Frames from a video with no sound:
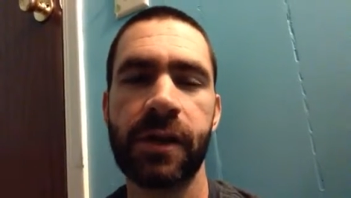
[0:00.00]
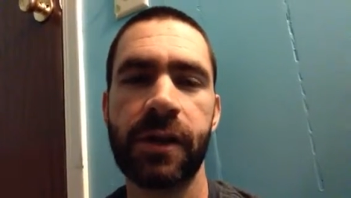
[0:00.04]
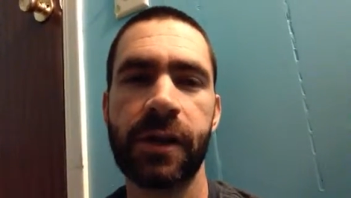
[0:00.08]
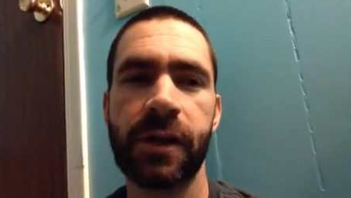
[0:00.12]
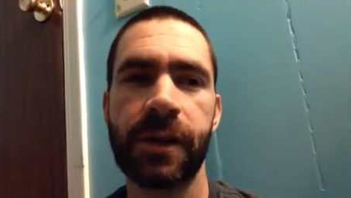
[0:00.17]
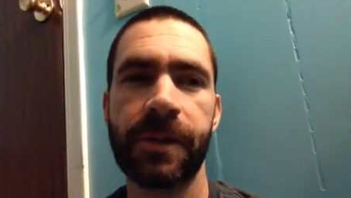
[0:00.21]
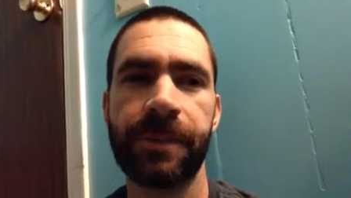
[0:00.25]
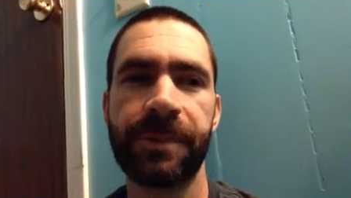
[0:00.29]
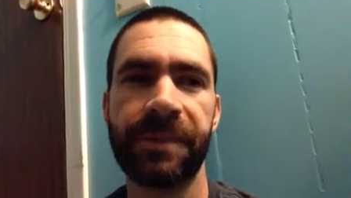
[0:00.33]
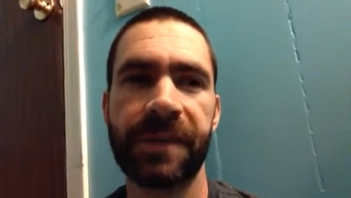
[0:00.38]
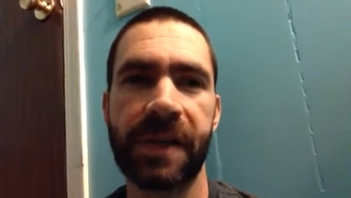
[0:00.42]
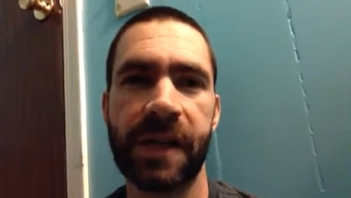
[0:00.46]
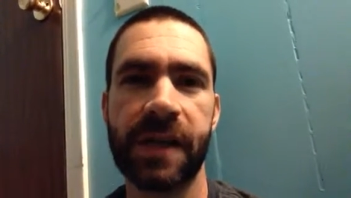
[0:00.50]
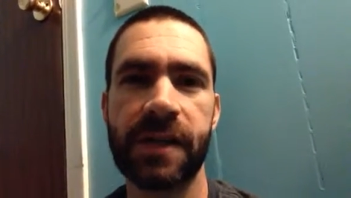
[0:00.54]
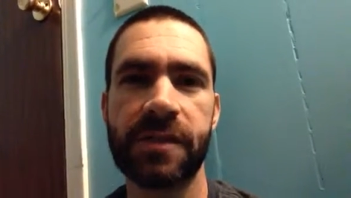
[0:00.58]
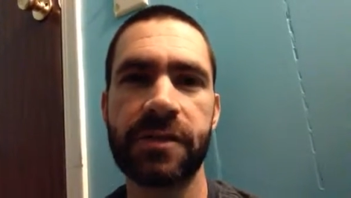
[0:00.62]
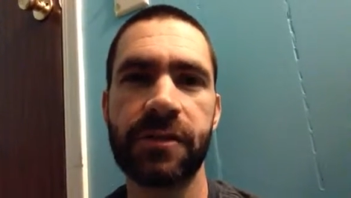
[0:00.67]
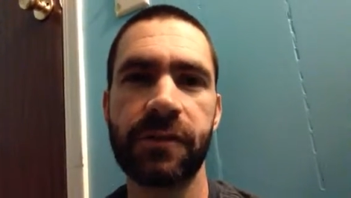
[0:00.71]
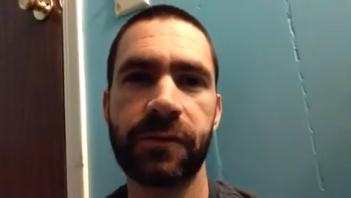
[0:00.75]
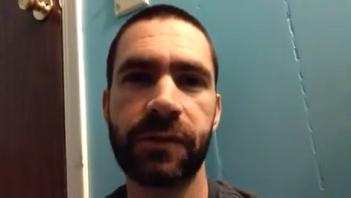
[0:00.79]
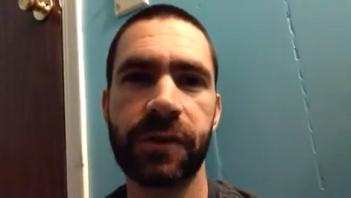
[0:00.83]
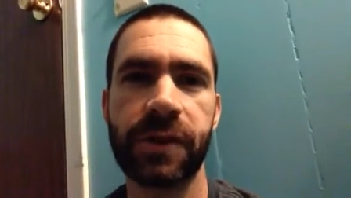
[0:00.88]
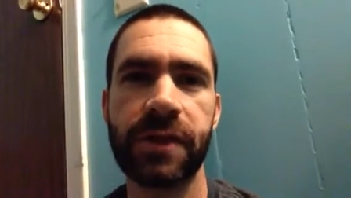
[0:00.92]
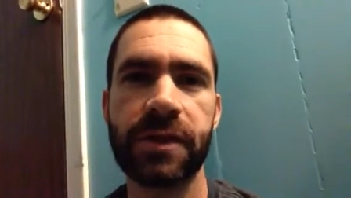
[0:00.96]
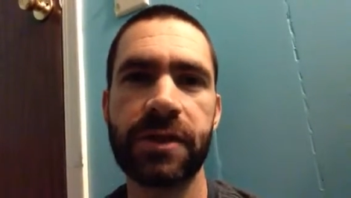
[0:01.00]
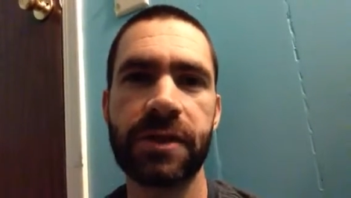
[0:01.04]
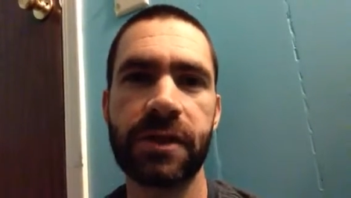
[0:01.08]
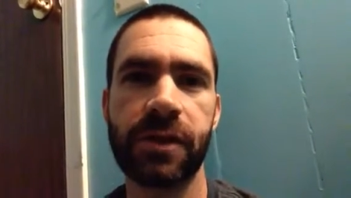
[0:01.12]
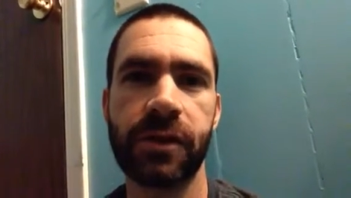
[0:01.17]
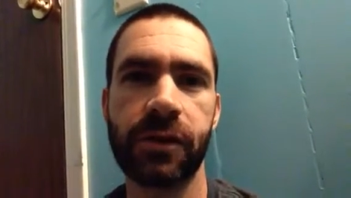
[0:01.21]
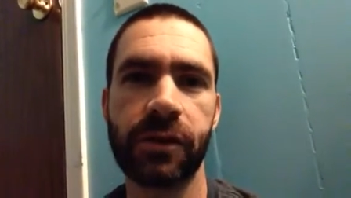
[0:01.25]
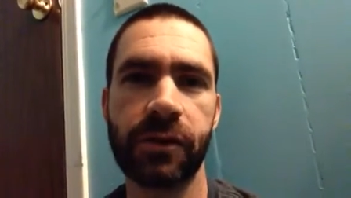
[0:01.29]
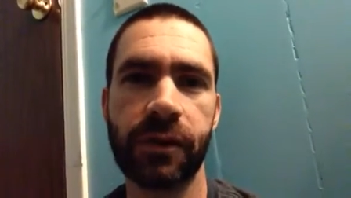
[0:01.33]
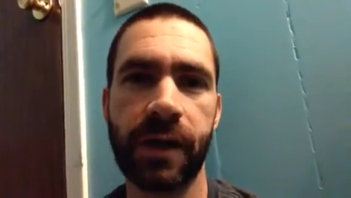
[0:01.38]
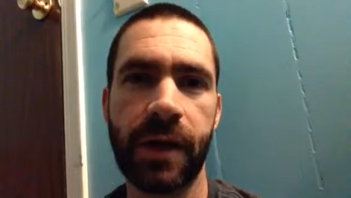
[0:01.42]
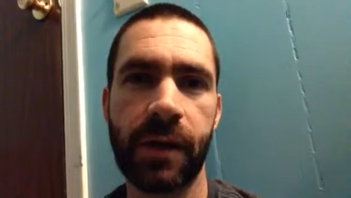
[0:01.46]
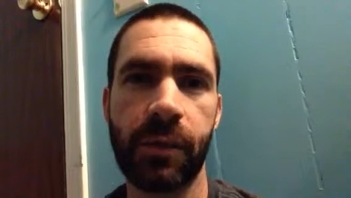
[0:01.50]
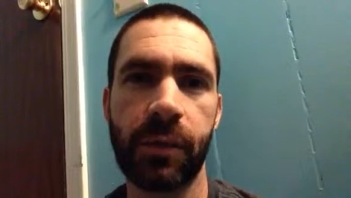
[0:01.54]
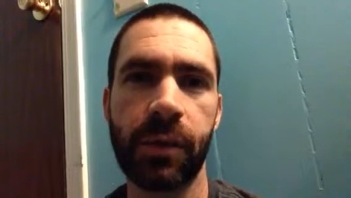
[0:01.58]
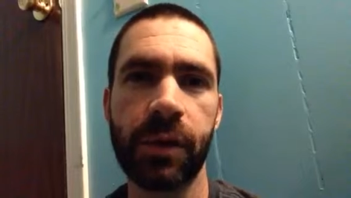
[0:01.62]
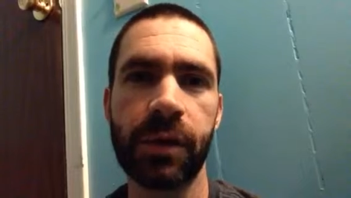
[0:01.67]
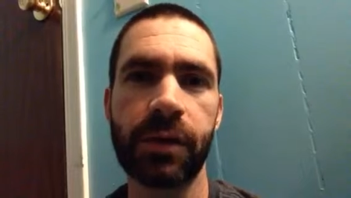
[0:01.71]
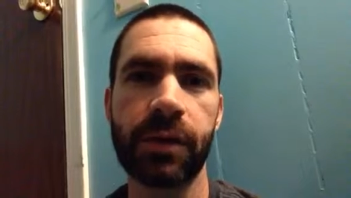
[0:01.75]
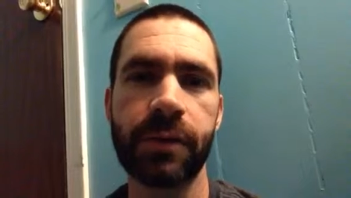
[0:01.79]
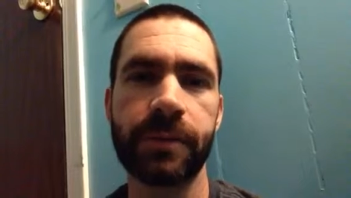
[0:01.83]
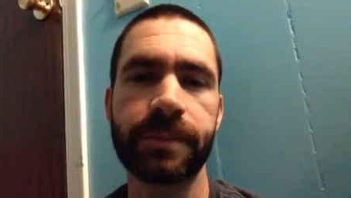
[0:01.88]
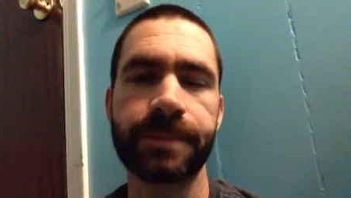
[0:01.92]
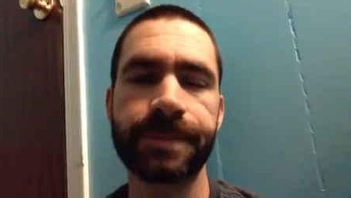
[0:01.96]
um, as your friends and in your
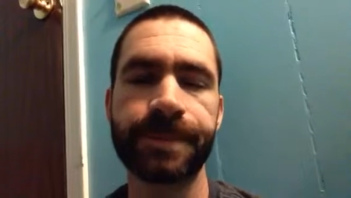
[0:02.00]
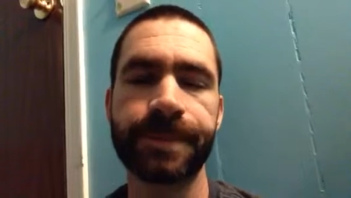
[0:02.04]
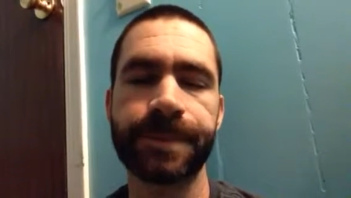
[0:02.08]
network.